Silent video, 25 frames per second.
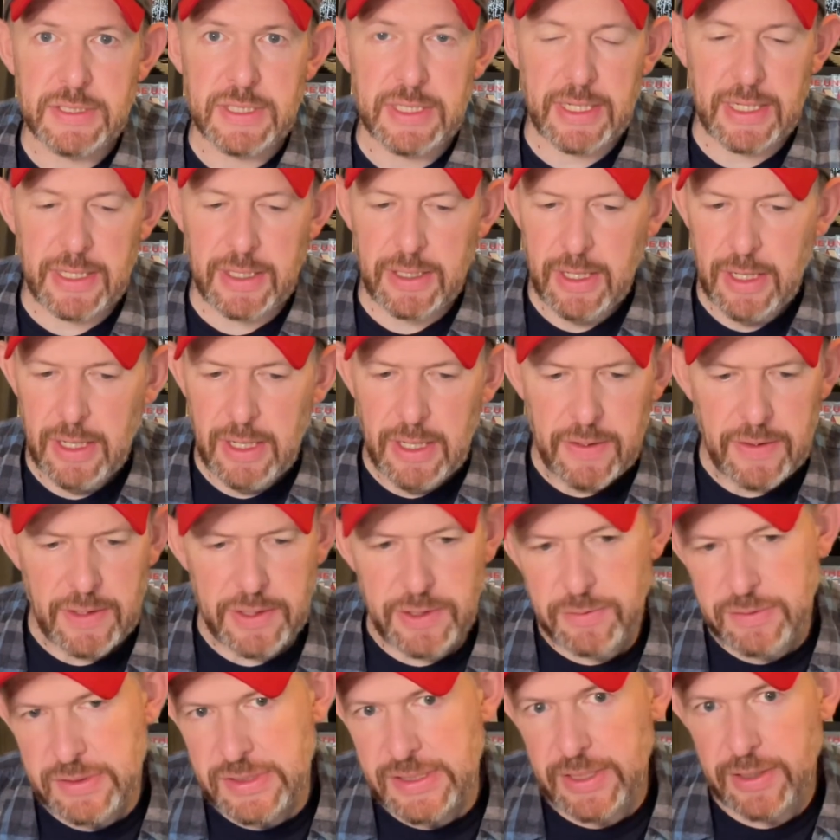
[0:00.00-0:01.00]
They
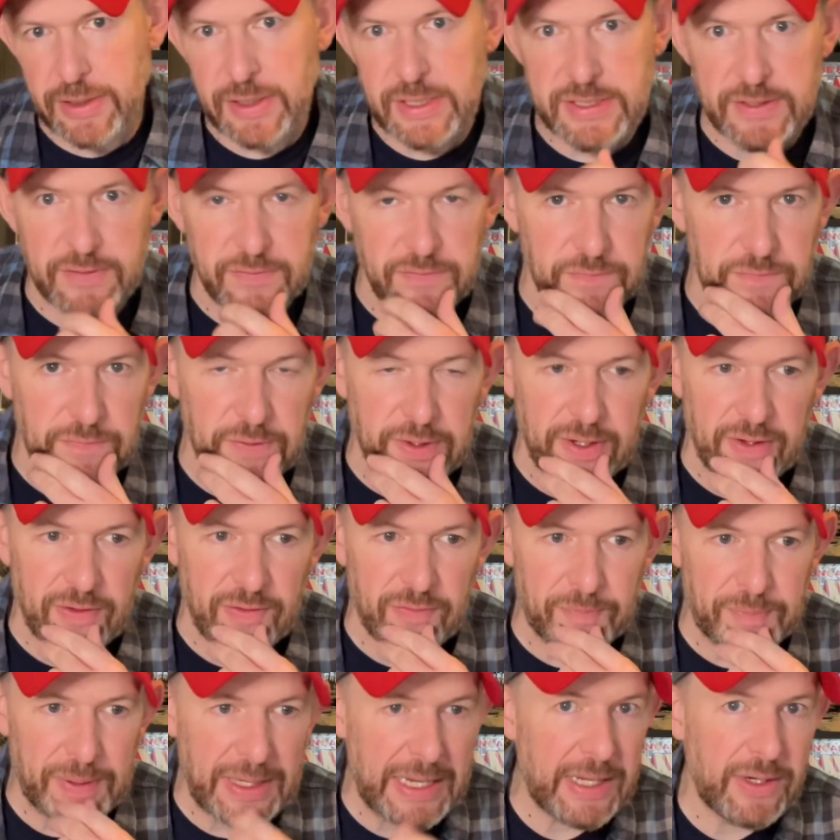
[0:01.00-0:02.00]
do a series
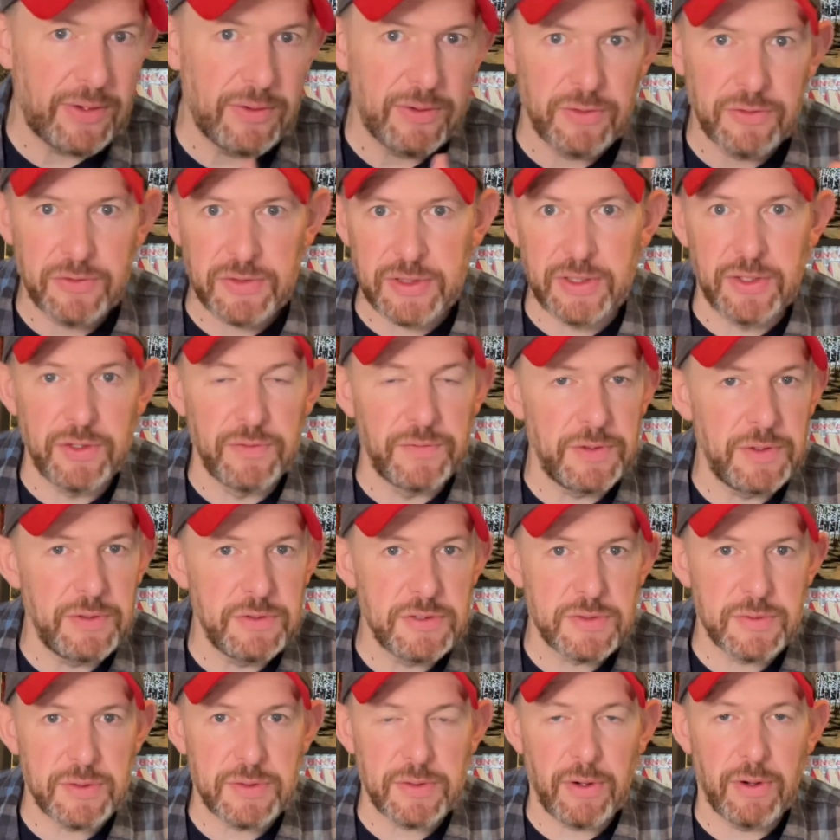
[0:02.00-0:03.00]
of panels,
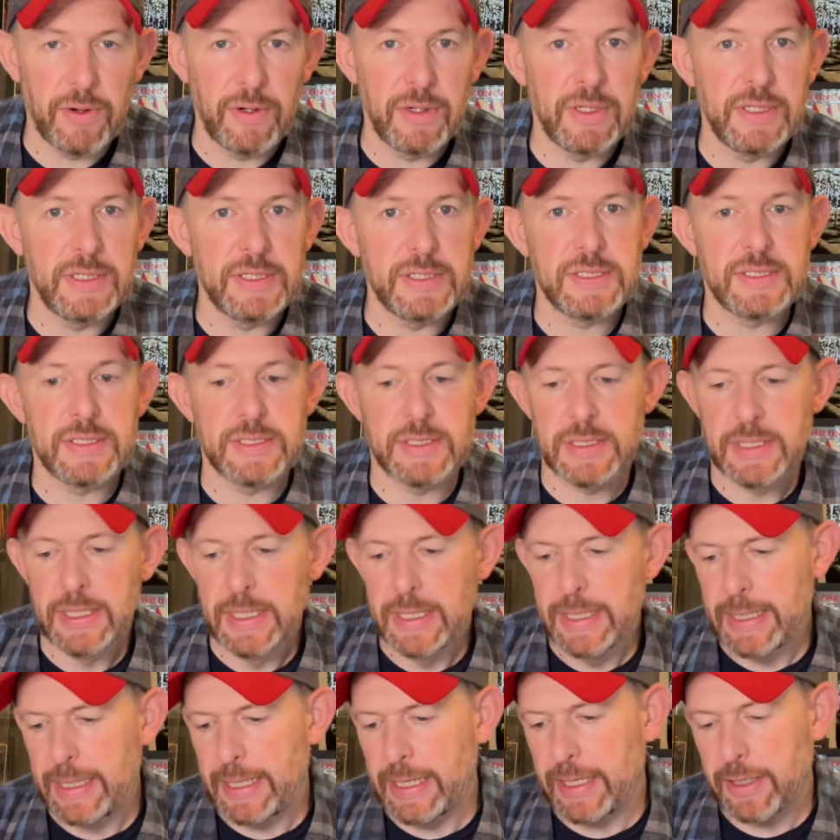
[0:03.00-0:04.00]
interviews with artists,
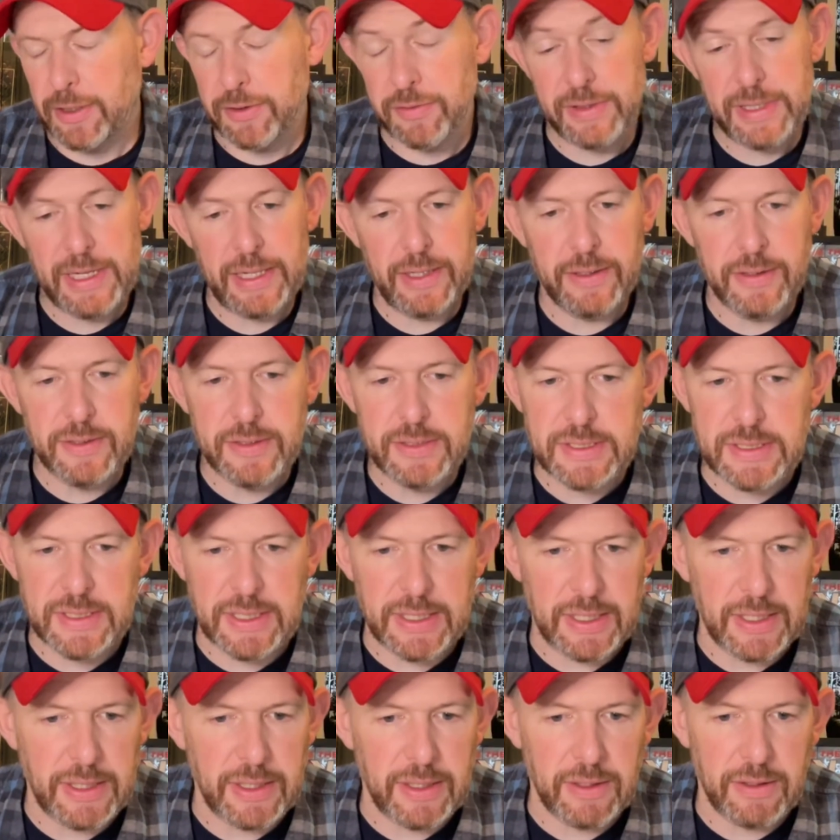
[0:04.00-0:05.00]
creators.
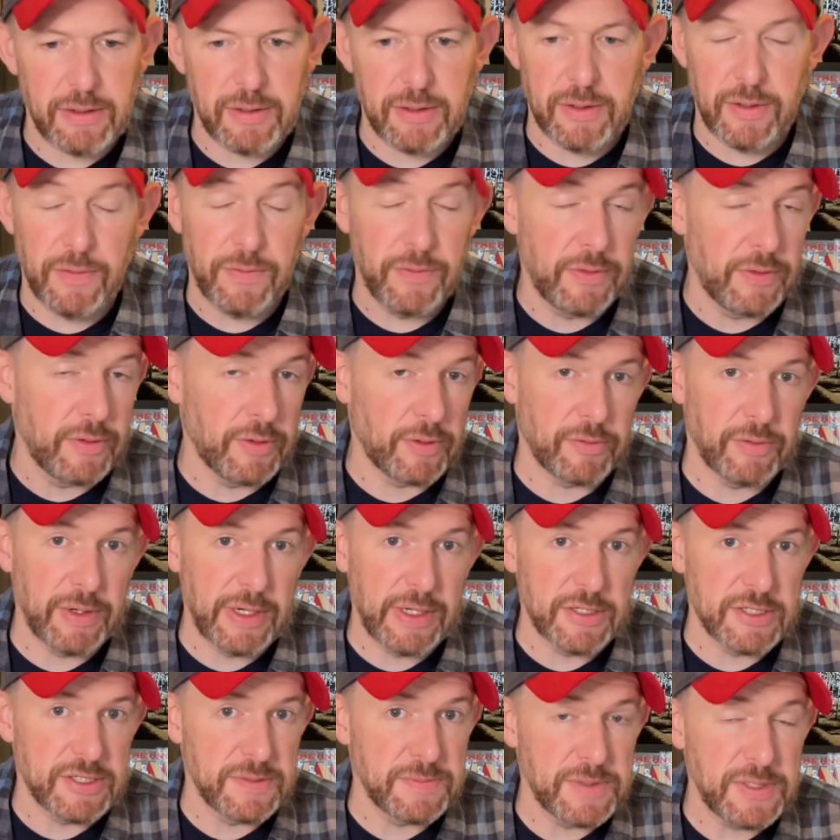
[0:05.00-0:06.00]
The
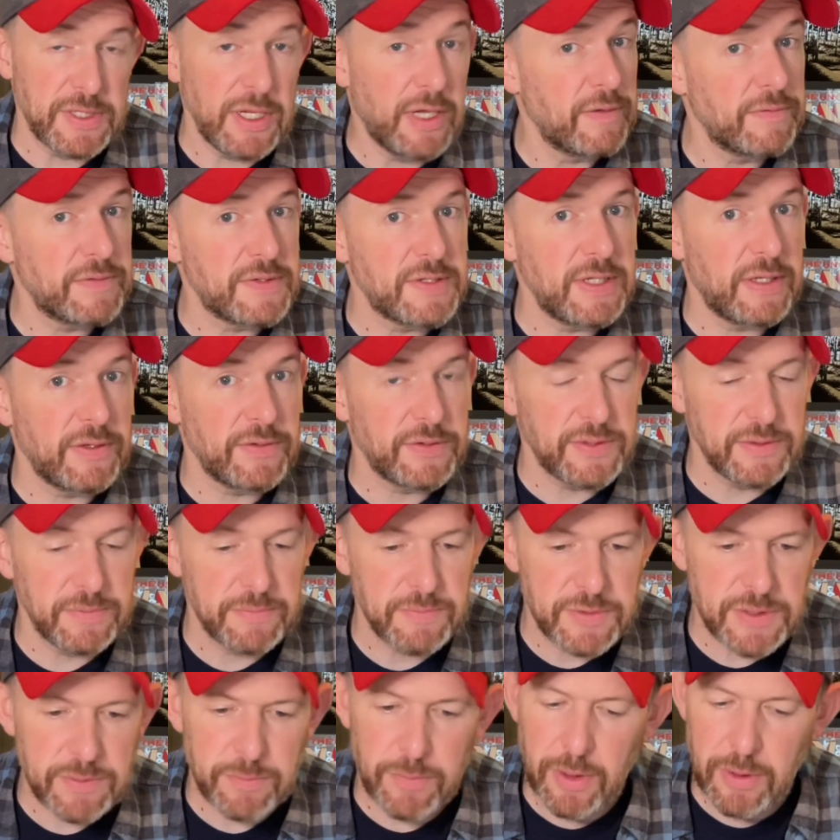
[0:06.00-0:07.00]
creators themselves sell some
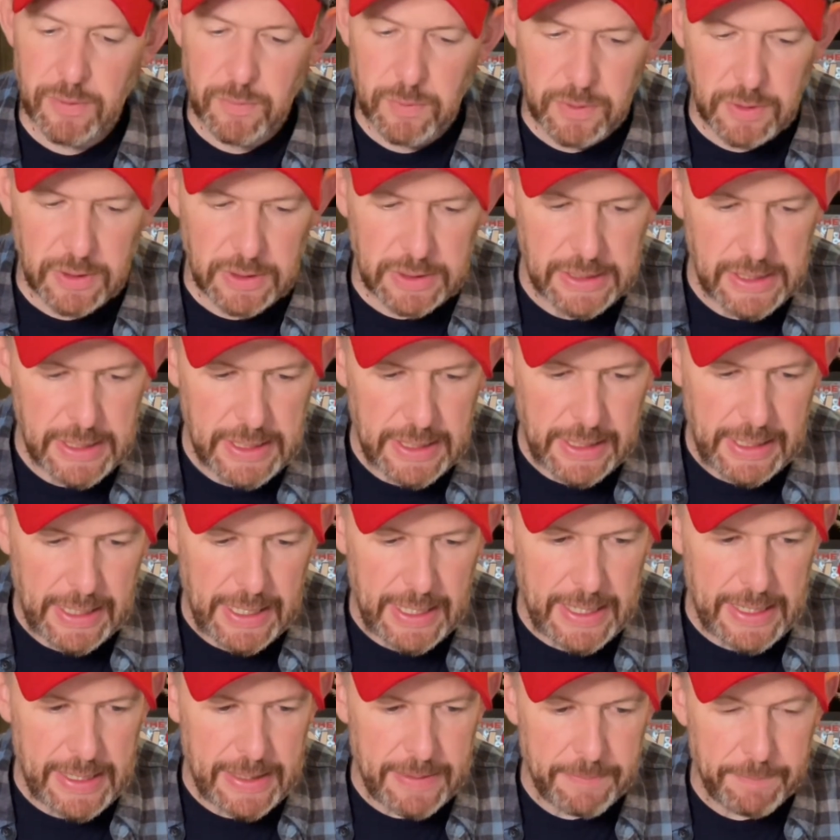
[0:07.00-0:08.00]
artwork,
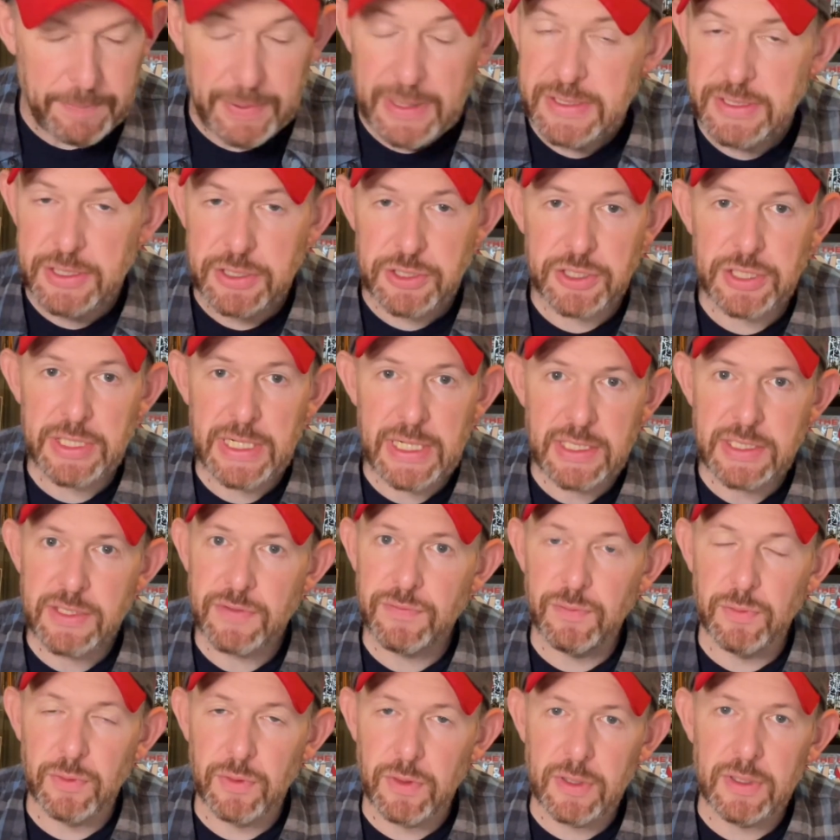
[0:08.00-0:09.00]
but it's a chance
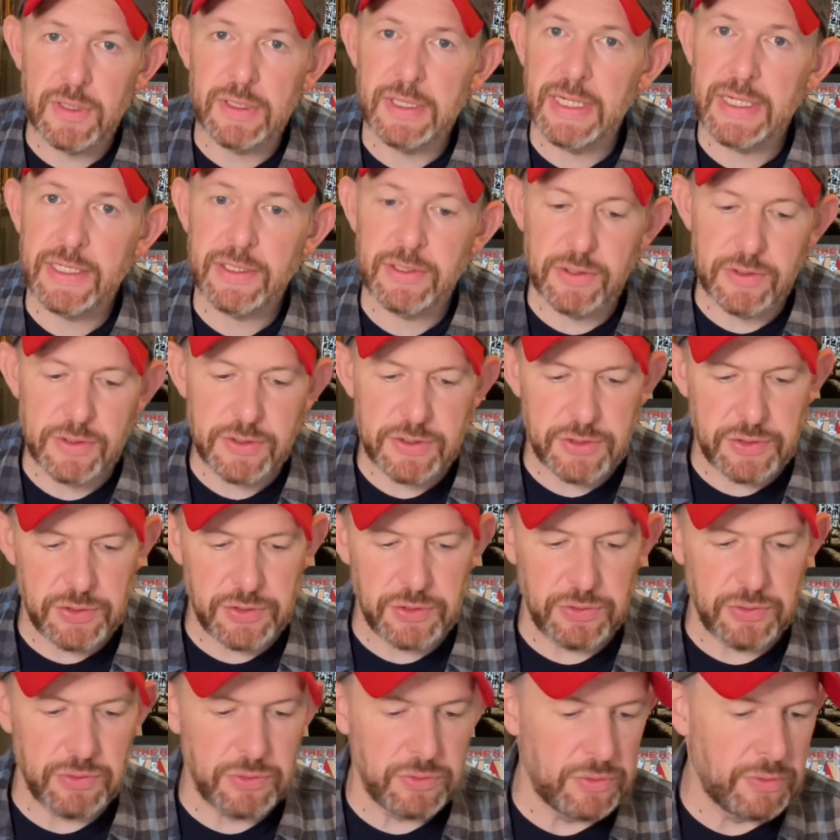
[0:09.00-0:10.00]
for collectors
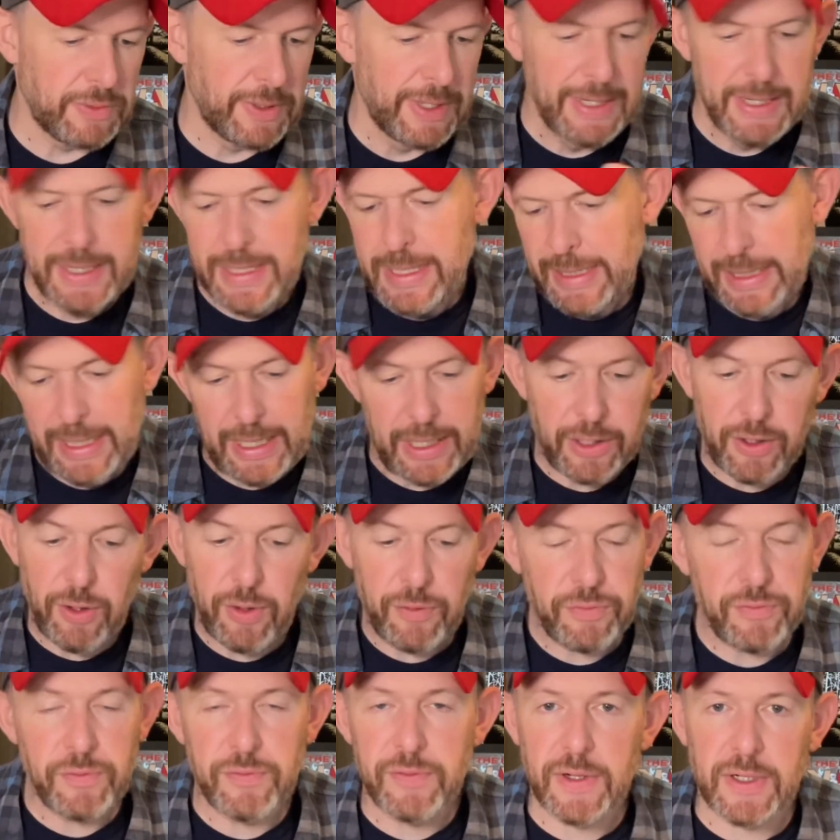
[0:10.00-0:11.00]
to kind of
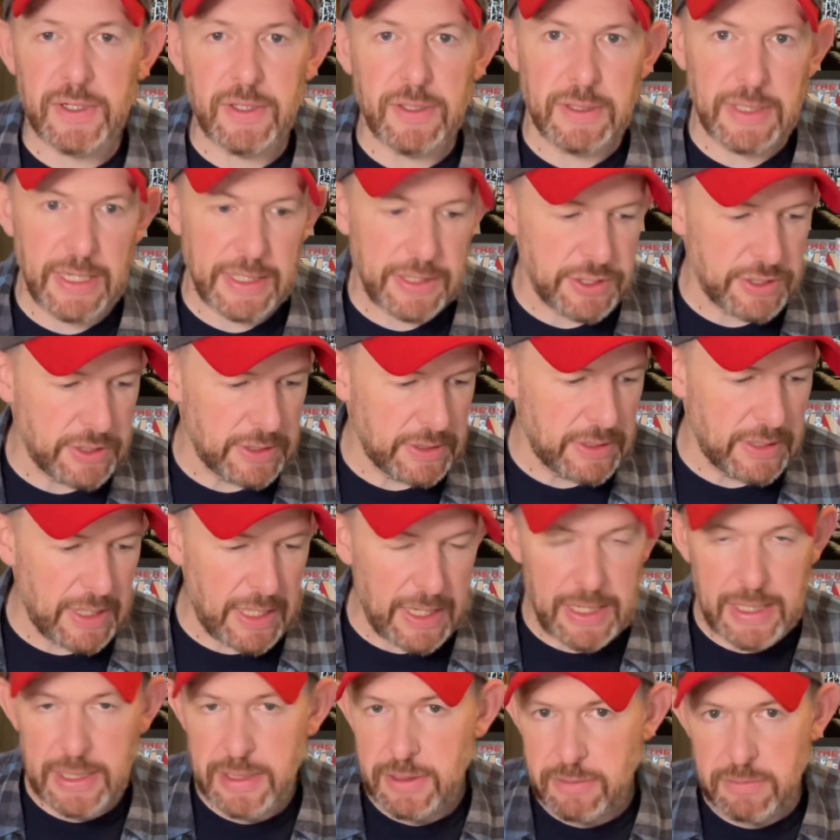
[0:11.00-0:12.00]
go through their collection
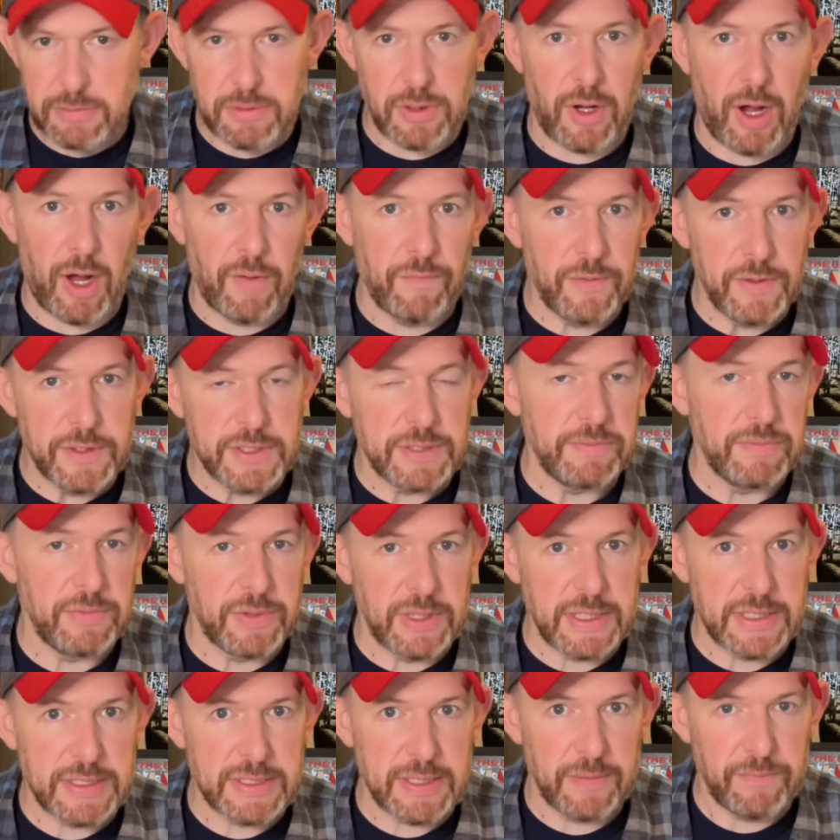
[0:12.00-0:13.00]
and offer some
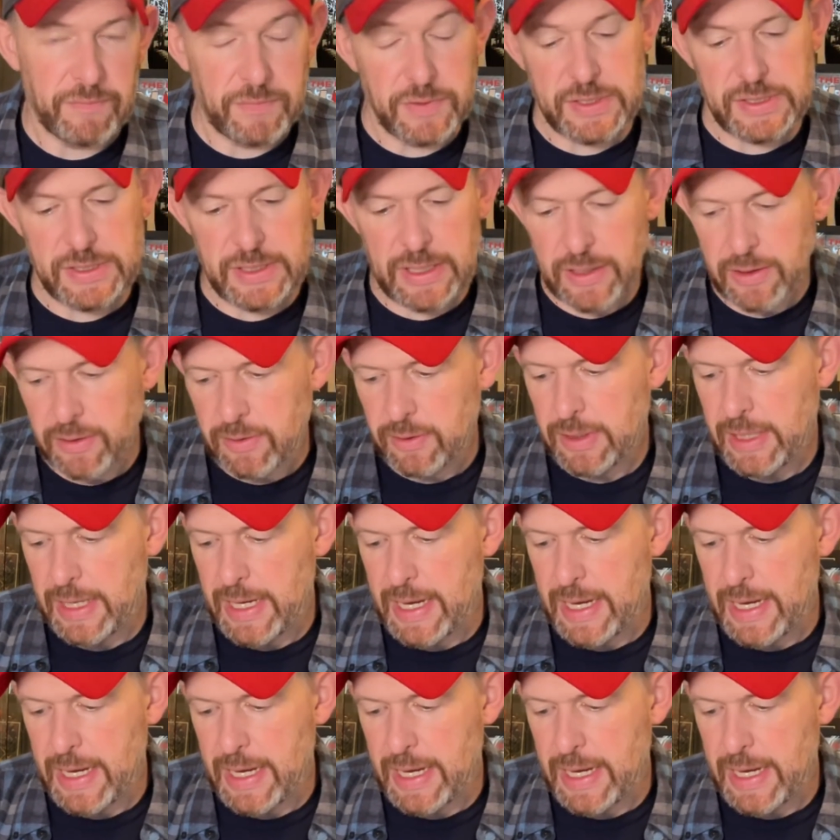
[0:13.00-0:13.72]
things up for sale.